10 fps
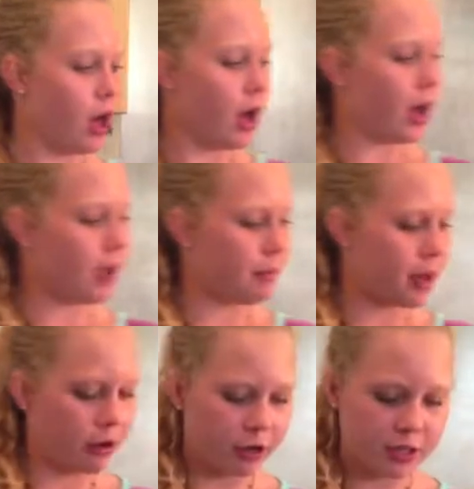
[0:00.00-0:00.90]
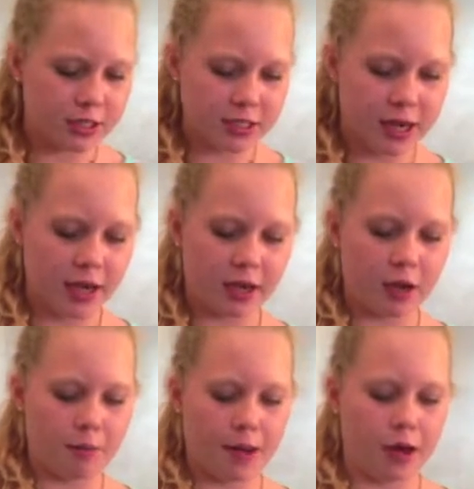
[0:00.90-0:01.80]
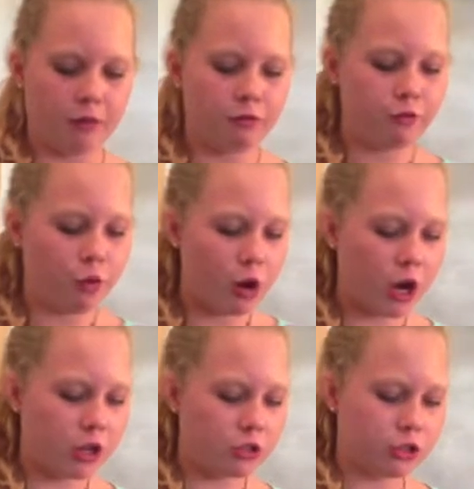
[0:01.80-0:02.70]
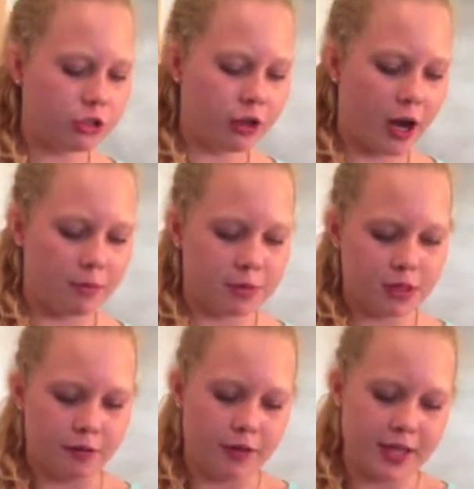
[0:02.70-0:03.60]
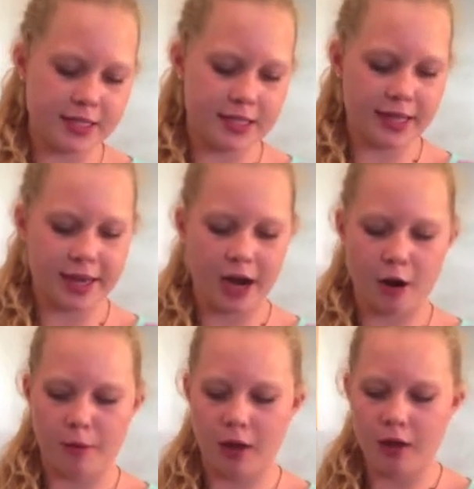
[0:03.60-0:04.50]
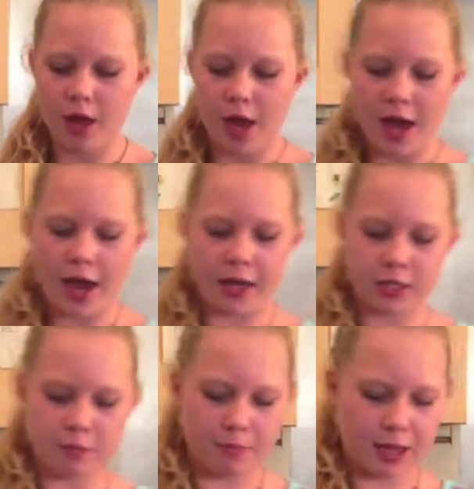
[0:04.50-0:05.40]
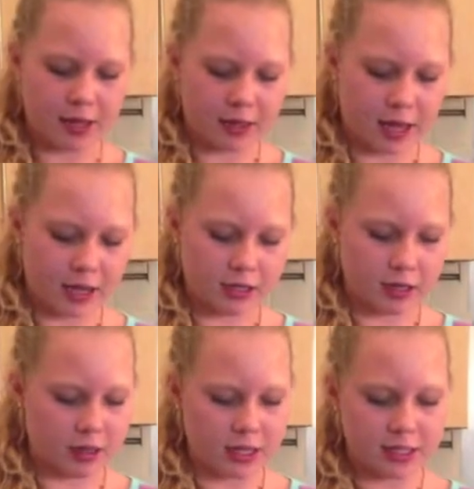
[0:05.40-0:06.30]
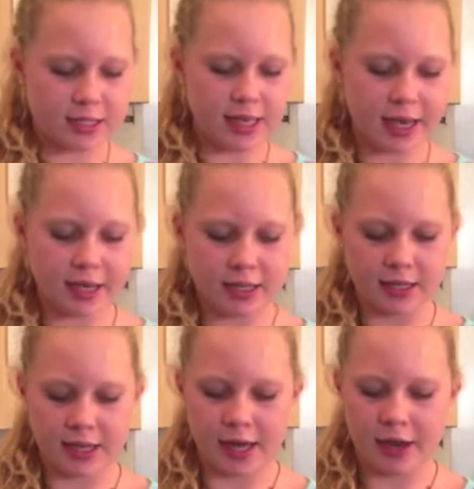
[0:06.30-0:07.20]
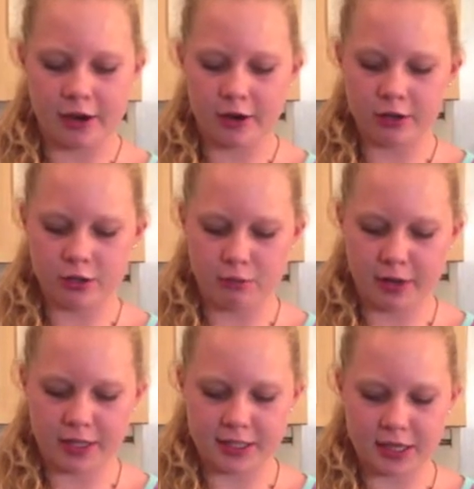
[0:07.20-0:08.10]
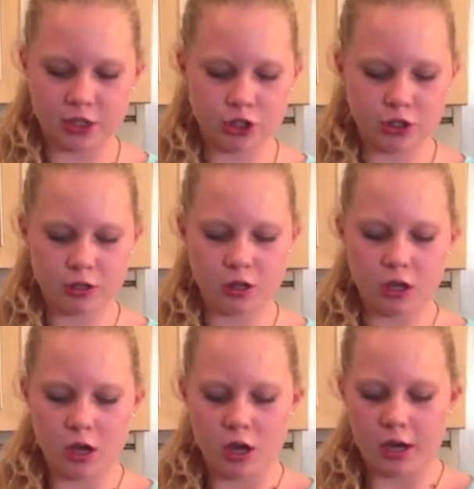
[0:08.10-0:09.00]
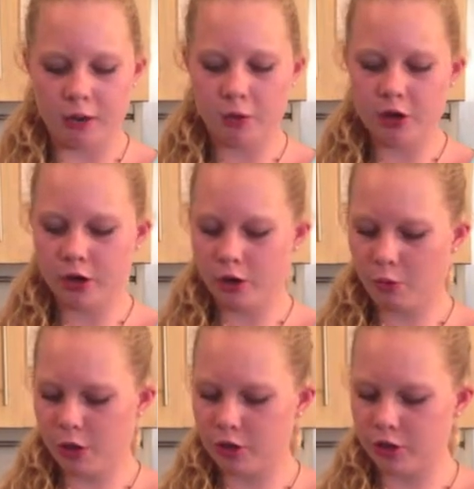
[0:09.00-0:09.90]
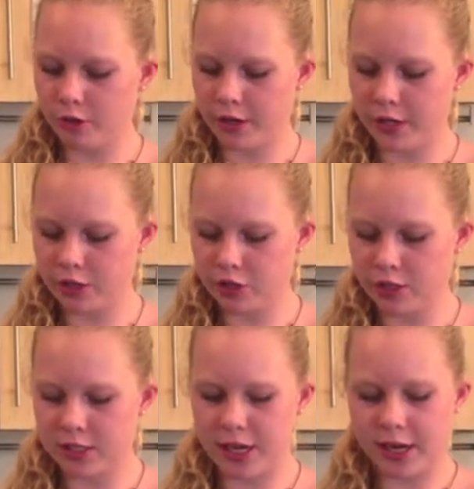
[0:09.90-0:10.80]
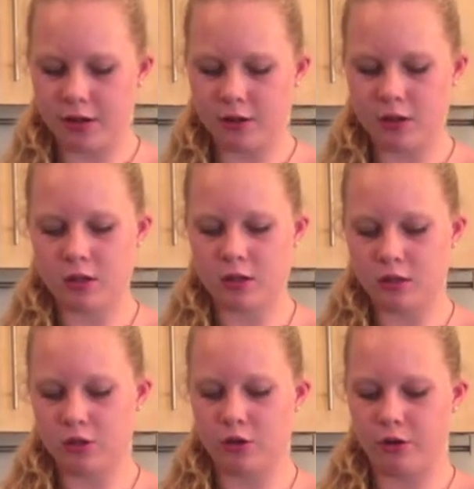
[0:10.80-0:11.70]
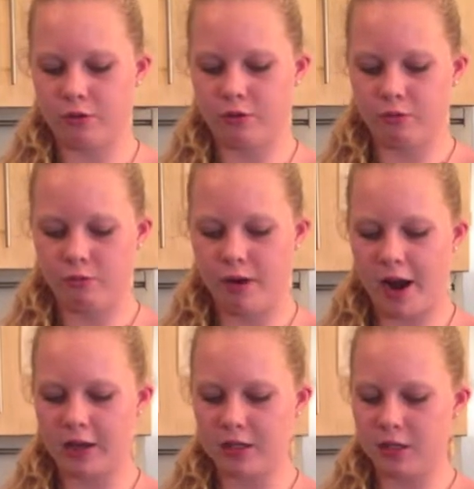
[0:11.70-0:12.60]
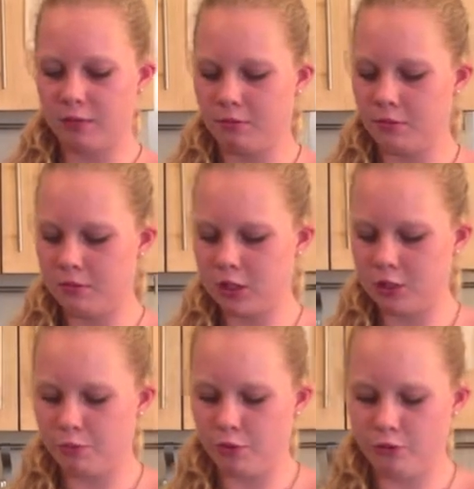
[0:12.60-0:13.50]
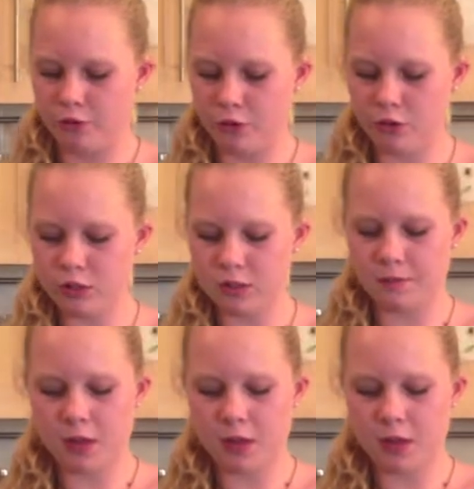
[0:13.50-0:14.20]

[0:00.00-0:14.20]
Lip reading: I am now going to take about 400 grams of Nestle caramel and make that the second layer to my dish. Now what you're going to want to do is just take sort of random spoonfuls